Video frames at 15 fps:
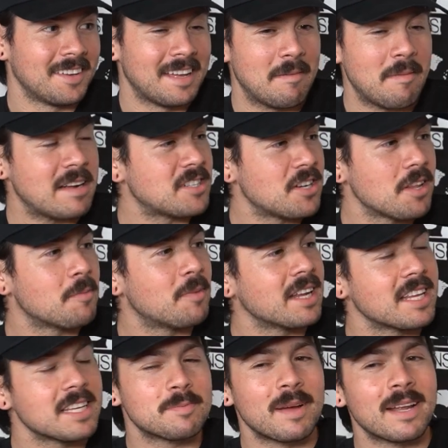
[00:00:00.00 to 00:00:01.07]
Imagine all the money
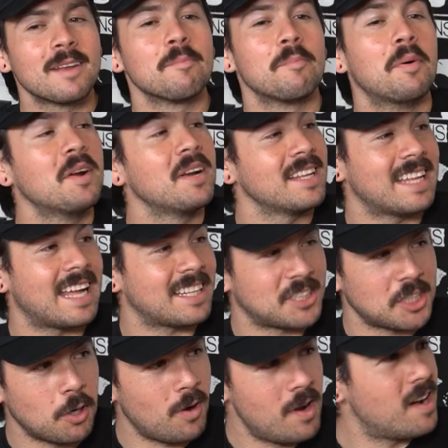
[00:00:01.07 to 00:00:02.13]
you spent putting that
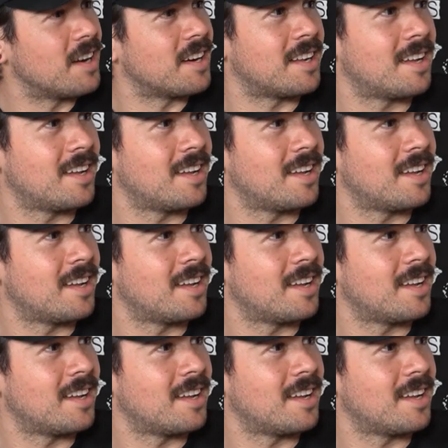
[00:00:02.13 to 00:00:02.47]
show on.